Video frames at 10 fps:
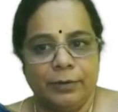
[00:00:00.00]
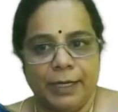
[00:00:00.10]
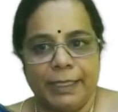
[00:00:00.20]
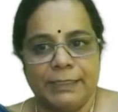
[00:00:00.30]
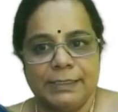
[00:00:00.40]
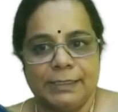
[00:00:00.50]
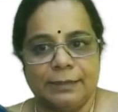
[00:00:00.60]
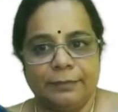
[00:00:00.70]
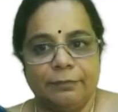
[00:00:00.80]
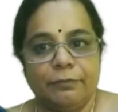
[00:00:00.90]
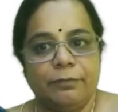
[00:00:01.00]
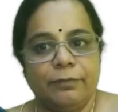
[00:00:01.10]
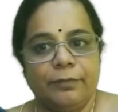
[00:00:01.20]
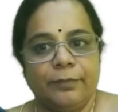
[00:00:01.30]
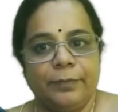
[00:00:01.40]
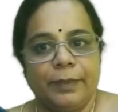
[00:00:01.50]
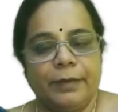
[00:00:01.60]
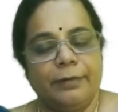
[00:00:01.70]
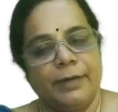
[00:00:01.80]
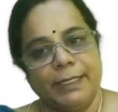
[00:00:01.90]
rights
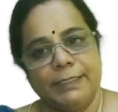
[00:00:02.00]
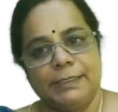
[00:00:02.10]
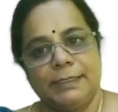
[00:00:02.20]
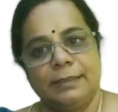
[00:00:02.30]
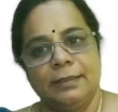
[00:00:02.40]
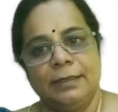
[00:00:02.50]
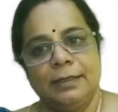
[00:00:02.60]
rights?